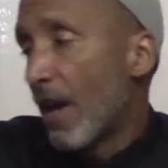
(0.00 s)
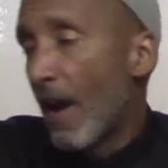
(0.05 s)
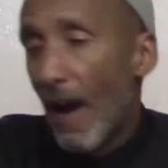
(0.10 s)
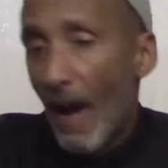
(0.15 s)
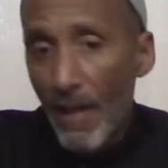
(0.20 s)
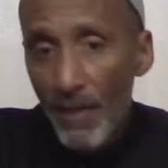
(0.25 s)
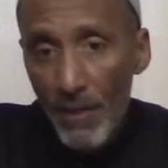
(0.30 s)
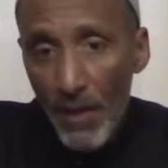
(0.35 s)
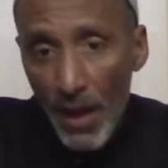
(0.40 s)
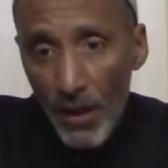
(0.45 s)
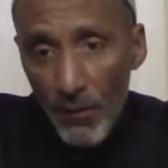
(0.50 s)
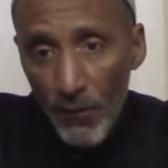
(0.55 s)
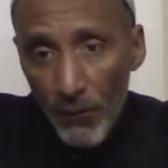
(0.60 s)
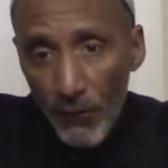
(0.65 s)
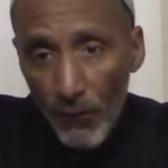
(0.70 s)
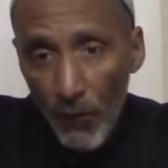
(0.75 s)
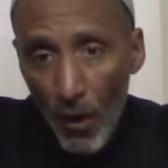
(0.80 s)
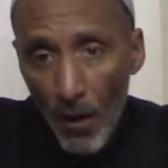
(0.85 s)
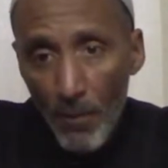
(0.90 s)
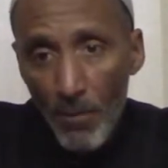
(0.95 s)
And then
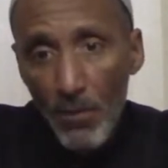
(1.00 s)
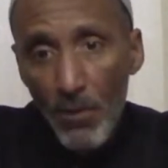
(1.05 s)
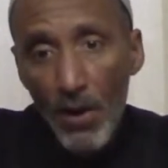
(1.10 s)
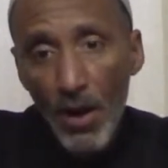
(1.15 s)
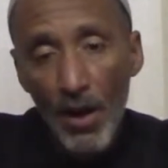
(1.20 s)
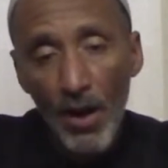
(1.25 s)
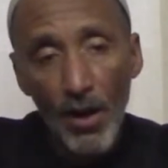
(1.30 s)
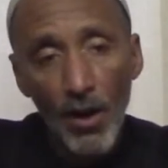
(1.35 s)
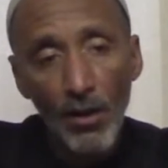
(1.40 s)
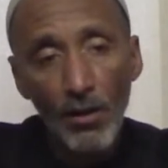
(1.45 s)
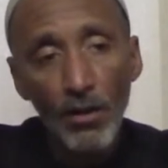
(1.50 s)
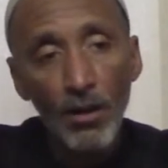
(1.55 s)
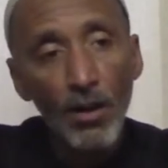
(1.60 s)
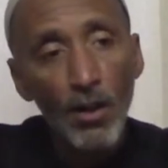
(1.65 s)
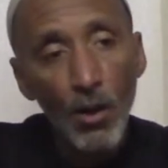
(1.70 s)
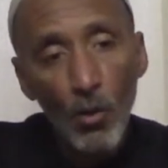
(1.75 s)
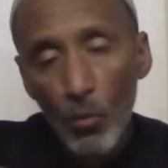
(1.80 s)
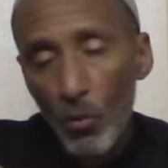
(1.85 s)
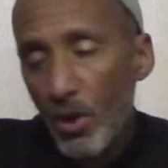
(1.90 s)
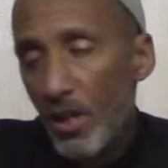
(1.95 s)
from there,
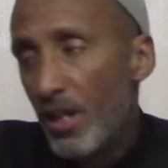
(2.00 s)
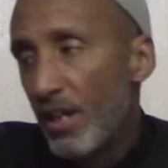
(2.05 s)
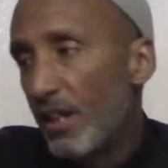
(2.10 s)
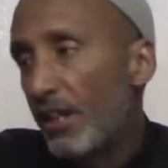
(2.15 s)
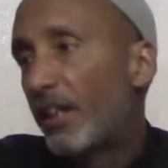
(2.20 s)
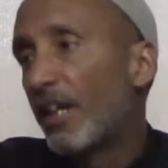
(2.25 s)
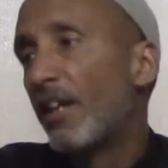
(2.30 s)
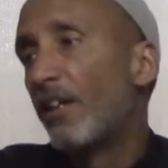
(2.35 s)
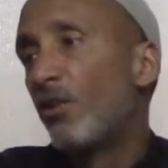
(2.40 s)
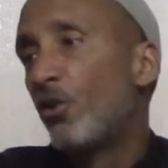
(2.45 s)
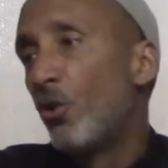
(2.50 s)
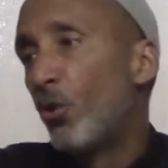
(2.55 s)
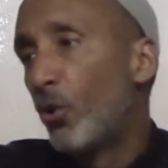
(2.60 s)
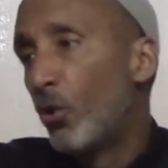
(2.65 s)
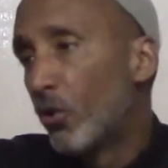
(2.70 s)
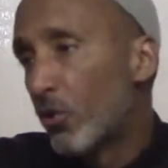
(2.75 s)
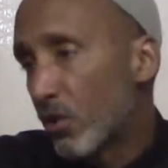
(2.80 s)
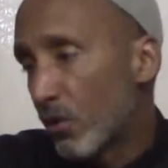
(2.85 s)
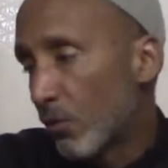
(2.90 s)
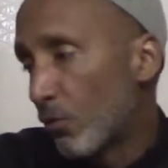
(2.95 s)
we can
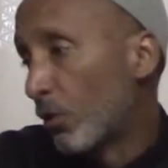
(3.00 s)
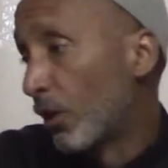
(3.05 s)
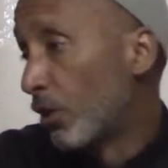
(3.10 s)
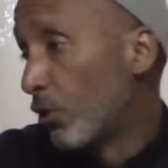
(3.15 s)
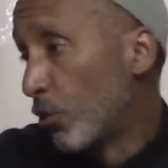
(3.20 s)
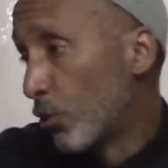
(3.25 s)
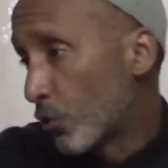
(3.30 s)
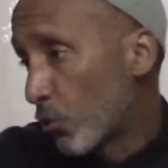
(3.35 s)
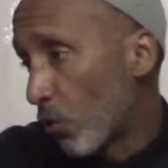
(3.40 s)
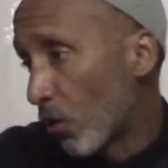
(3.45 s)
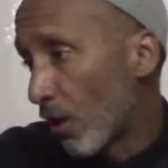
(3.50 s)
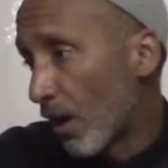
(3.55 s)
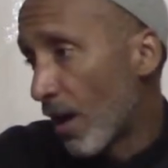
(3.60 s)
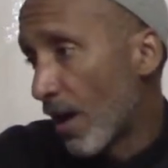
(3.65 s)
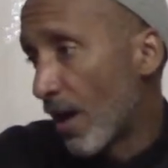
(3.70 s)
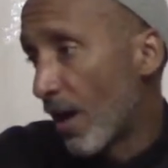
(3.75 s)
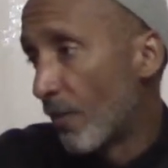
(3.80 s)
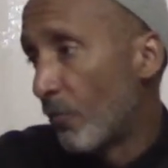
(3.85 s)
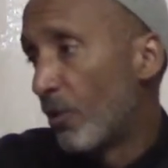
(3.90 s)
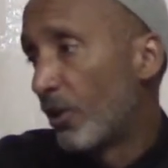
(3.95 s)
use
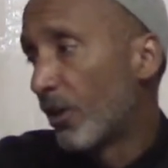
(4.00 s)
Quran,